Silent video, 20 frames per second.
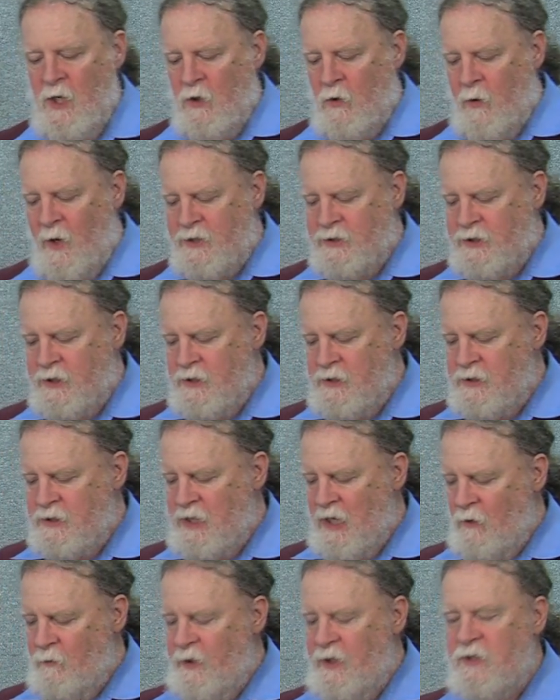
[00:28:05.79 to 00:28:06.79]
questions
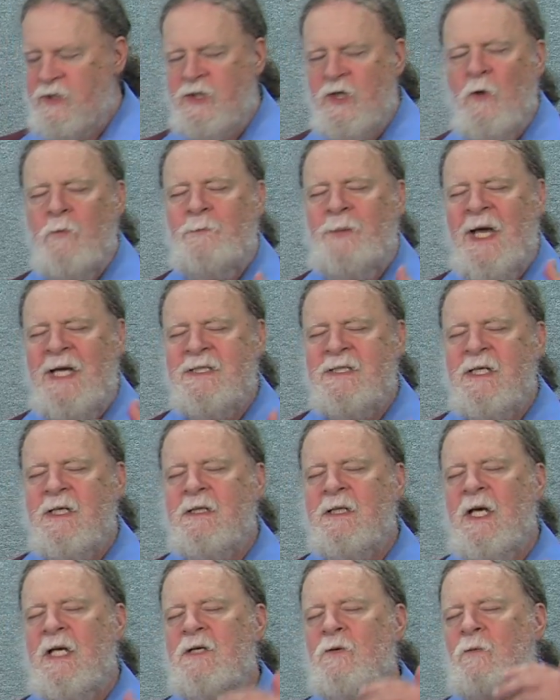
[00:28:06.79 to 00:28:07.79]
that we so
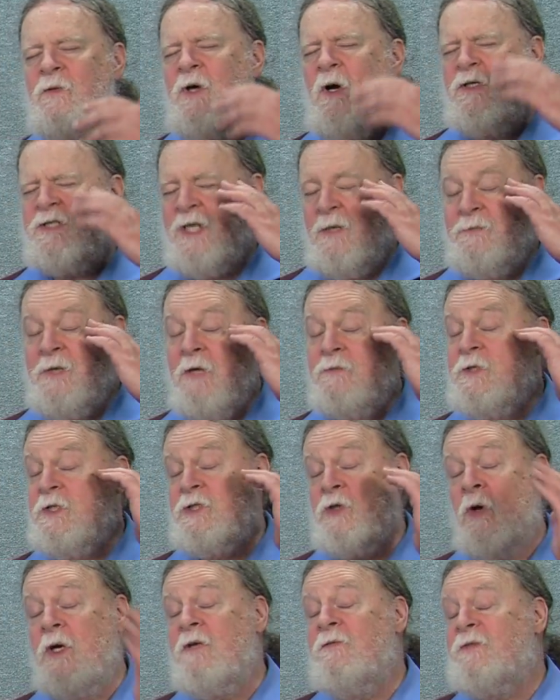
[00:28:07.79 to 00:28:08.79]
basic that sometimes we
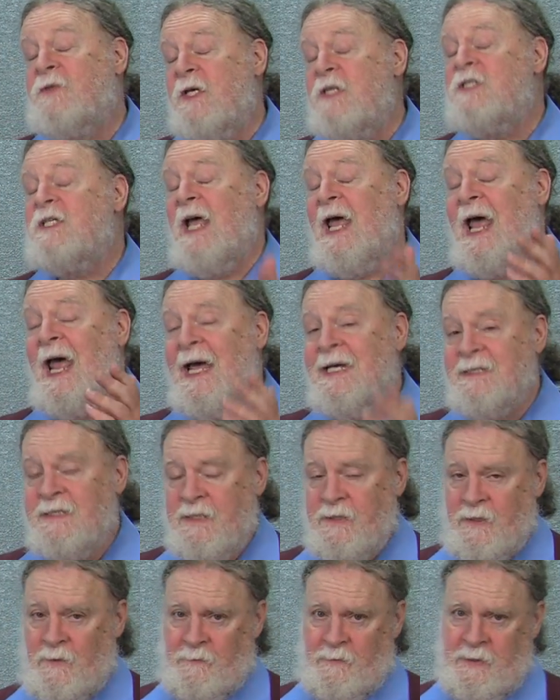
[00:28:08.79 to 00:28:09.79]
don't even think to
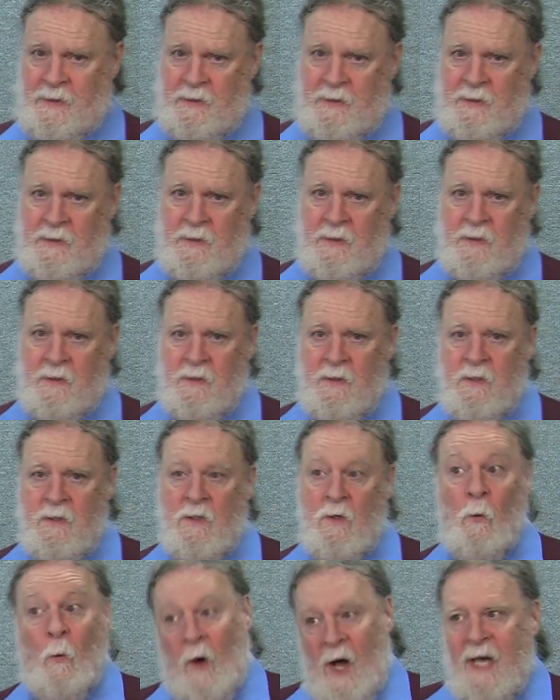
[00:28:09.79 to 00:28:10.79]
ask them.
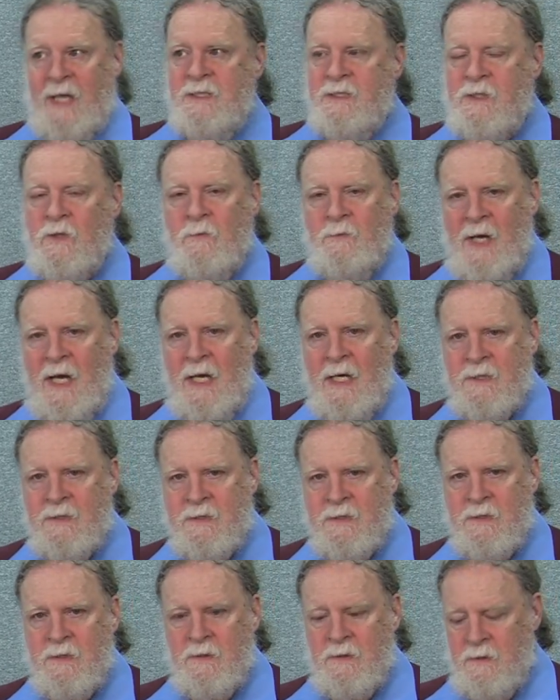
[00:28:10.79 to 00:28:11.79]
Why is there
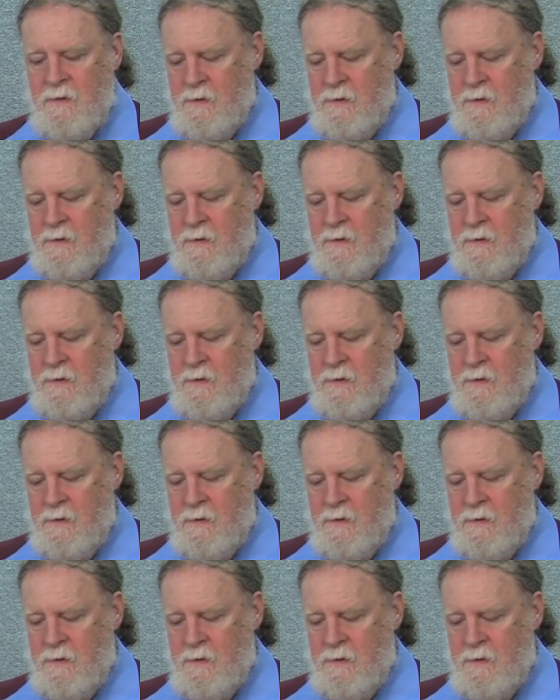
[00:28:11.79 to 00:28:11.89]
mass?